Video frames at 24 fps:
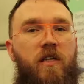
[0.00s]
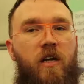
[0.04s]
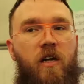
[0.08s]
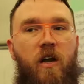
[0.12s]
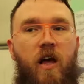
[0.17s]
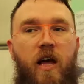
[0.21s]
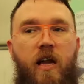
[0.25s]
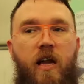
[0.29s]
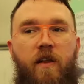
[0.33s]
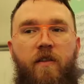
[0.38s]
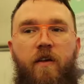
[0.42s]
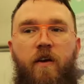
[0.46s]
in a
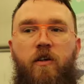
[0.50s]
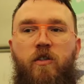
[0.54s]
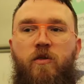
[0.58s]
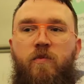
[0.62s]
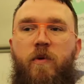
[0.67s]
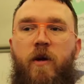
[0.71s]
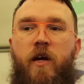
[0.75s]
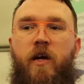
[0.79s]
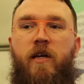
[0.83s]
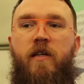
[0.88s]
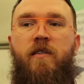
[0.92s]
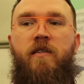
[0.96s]
lot of those,
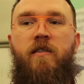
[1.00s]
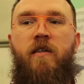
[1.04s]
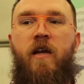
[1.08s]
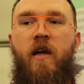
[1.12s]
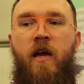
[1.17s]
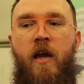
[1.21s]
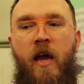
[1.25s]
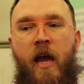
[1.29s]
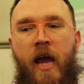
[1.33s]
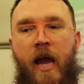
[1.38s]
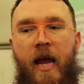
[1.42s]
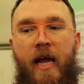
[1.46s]
because
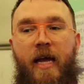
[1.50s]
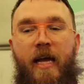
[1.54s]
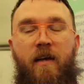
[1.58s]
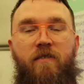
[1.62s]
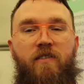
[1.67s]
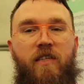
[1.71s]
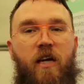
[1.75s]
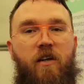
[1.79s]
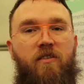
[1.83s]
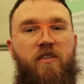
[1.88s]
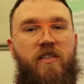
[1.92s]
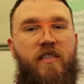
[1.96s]
it
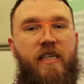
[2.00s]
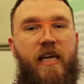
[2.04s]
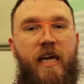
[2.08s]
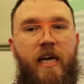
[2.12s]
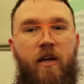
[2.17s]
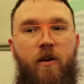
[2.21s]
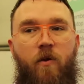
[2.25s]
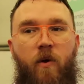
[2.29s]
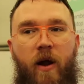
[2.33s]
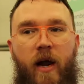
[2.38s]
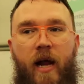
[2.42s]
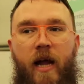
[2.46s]
gives out
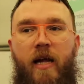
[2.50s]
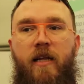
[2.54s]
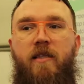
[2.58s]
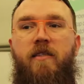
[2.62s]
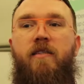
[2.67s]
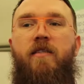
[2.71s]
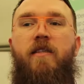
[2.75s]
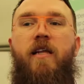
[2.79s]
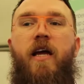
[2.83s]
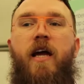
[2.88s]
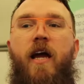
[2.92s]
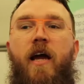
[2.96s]
seed
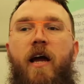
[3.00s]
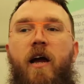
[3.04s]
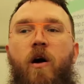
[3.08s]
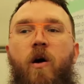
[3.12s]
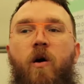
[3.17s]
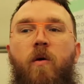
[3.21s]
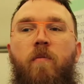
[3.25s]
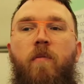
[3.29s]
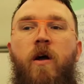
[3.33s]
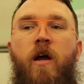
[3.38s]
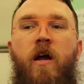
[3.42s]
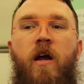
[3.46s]
grants that
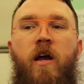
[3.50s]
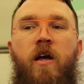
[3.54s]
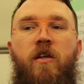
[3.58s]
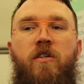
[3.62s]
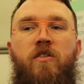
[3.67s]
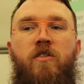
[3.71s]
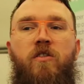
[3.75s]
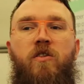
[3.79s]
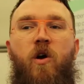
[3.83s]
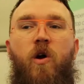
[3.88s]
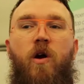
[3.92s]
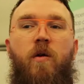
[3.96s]
help
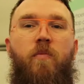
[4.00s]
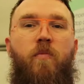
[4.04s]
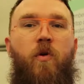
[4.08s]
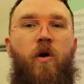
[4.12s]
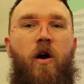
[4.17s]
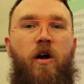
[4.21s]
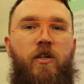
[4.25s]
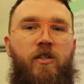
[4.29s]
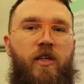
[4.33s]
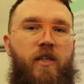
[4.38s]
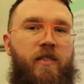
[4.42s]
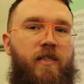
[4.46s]
start
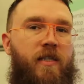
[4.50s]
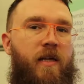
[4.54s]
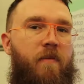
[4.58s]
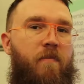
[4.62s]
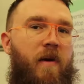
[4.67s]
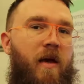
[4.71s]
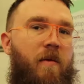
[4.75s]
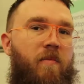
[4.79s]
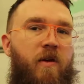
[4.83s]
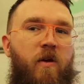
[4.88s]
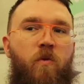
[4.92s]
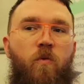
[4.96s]
projects that
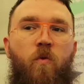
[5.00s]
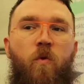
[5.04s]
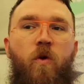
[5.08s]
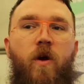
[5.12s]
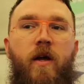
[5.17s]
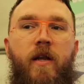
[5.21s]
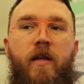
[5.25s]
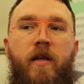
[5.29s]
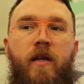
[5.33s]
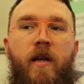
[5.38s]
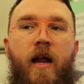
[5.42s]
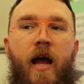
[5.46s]
maybe
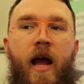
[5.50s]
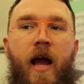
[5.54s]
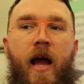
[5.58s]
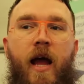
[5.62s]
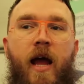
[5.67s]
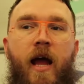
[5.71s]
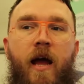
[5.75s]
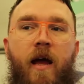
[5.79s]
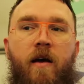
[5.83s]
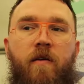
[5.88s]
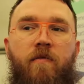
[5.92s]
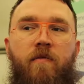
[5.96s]
wouldn't
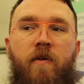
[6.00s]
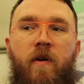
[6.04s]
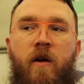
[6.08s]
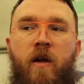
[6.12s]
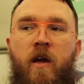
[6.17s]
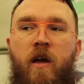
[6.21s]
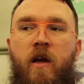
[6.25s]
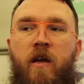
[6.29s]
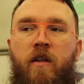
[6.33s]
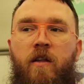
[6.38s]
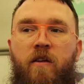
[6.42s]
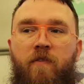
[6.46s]
have
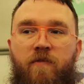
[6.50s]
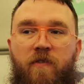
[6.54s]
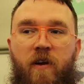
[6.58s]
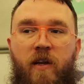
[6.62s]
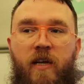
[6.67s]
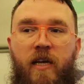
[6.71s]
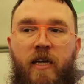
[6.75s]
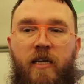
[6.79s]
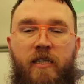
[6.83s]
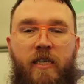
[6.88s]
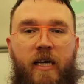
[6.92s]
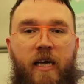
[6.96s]
the
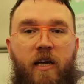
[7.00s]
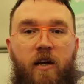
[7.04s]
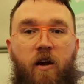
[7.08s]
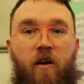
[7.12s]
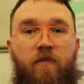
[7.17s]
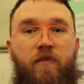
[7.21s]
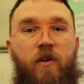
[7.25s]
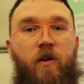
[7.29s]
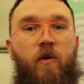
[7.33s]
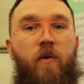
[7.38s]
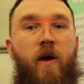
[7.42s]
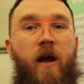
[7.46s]
funding to get
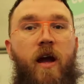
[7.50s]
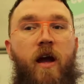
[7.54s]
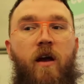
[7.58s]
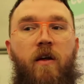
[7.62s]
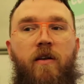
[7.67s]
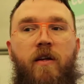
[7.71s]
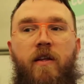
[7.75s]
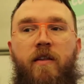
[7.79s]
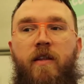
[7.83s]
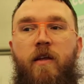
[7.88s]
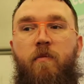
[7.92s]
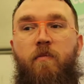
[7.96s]
off the
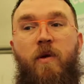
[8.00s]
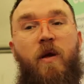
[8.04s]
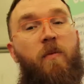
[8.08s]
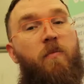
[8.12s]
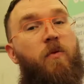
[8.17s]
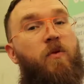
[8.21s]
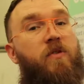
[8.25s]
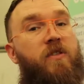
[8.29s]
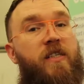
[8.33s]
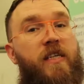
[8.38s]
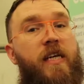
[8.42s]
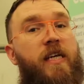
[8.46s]
ground, and then
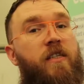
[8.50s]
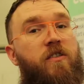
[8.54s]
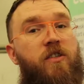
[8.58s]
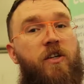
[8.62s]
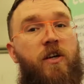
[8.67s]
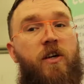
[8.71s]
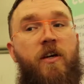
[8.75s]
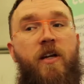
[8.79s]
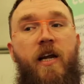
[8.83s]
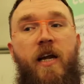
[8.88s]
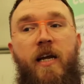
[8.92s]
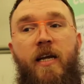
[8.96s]
people see it's
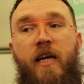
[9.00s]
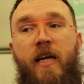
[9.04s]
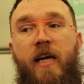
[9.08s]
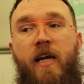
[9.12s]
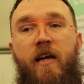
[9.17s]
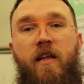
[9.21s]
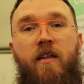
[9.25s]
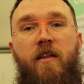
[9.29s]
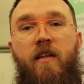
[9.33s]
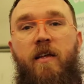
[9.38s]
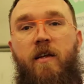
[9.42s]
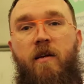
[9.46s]
a good
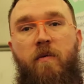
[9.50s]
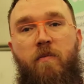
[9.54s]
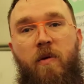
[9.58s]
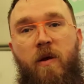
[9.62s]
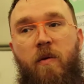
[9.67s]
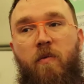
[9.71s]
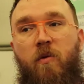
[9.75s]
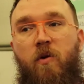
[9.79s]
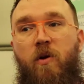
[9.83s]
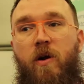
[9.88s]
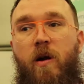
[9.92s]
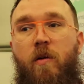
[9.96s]
idea, and then
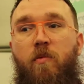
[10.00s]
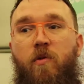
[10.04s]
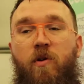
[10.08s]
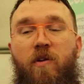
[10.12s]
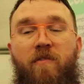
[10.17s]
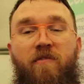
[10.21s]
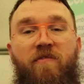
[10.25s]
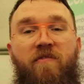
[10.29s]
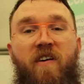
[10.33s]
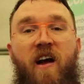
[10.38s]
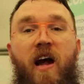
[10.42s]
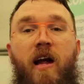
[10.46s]
people are able
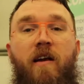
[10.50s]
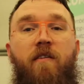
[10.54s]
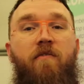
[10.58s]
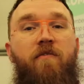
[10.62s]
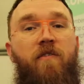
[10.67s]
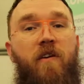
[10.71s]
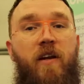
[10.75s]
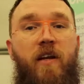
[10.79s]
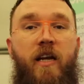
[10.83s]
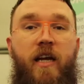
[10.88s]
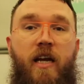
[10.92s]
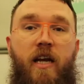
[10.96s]
to find
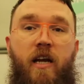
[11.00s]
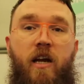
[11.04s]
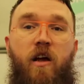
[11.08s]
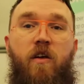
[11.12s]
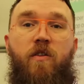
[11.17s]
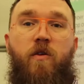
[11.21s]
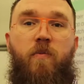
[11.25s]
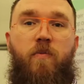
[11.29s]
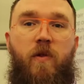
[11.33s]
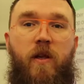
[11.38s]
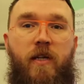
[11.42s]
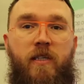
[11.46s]
funding in
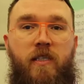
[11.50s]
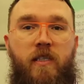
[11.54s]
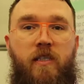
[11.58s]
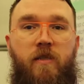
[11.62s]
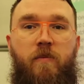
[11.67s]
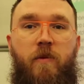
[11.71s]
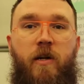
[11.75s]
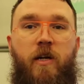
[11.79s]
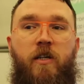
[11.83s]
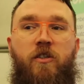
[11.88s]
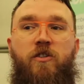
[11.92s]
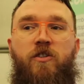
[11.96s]
other
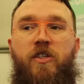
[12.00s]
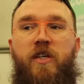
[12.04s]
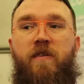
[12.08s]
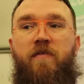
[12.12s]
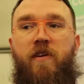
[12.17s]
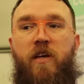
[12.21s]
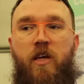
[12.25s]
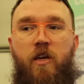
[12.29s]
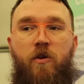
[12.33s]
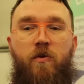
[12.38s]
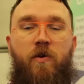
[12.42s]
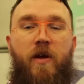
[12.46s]
places because
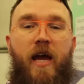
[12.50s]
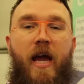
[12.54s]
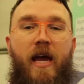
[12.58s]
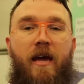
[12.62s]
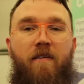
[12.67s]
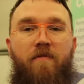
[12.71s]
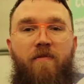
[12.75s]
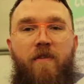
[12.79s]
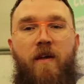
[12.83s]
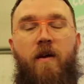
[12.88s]
GVU gave